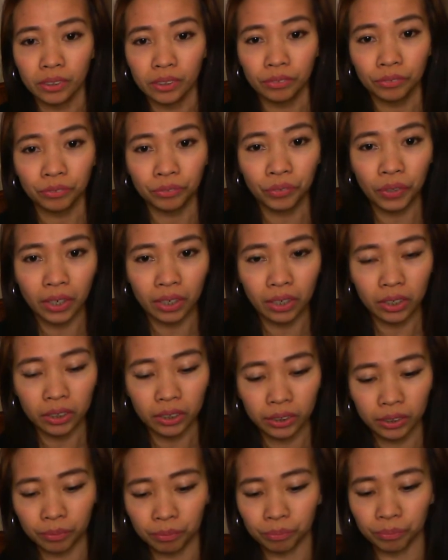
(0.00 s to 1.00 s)

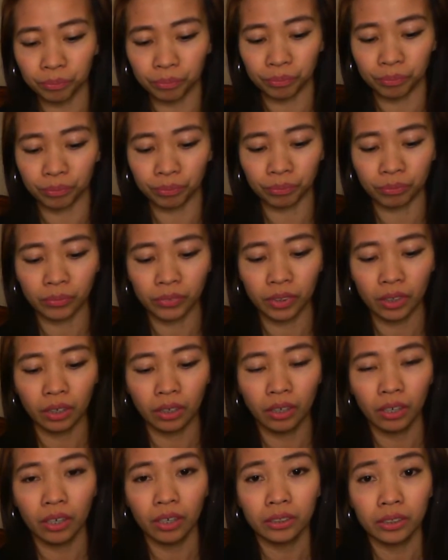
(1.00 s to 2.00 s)
First,
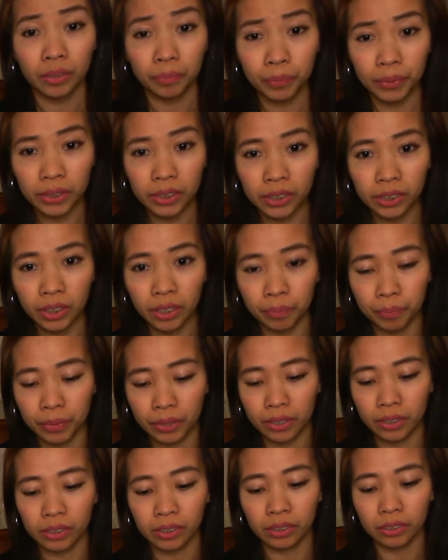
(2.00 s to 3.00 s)
the first tip
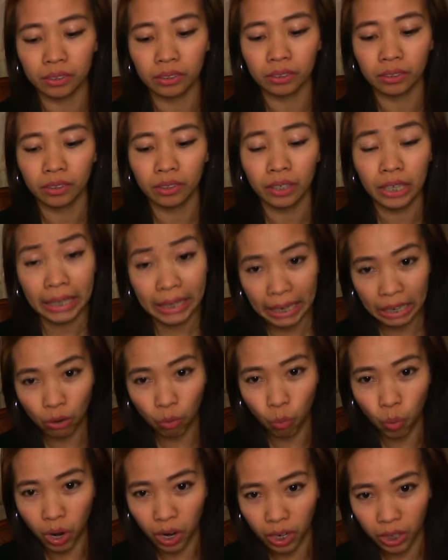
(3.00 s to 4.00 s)
is get
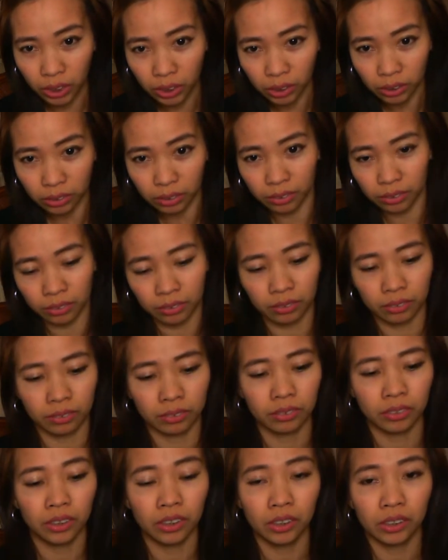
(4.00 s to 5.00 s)
one,
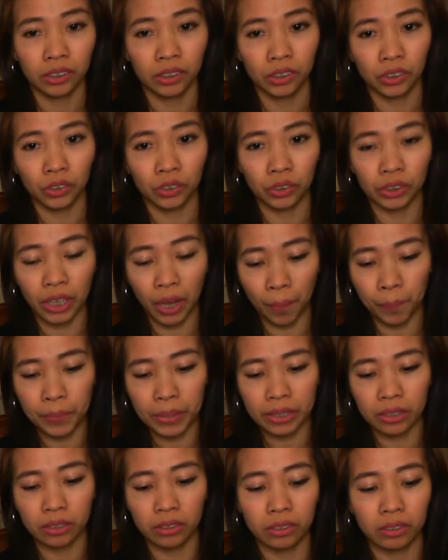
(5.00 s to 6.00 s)
so that
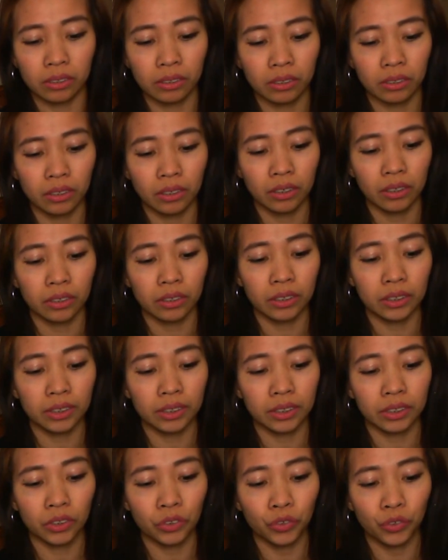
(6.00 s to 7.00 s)
means this
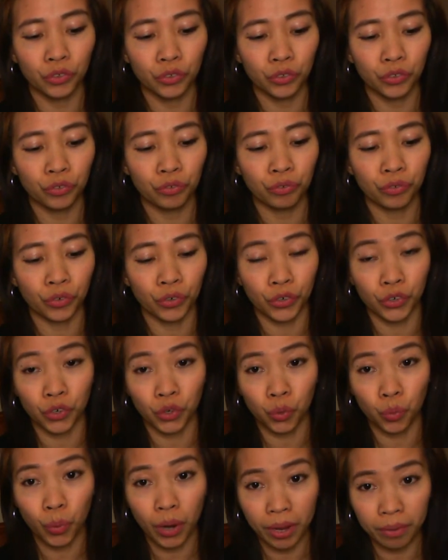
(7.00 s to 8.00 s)
is good for your
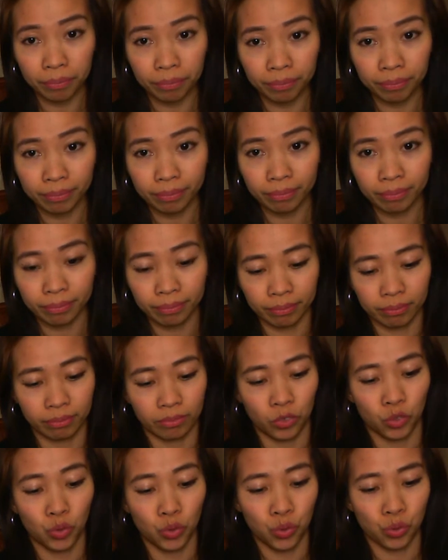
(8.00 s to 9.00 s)
one
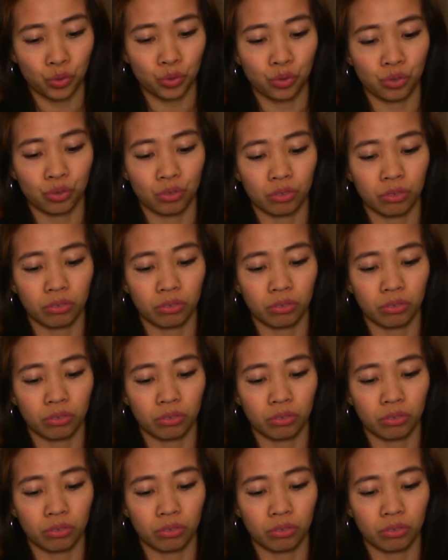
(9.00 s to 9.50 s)
use.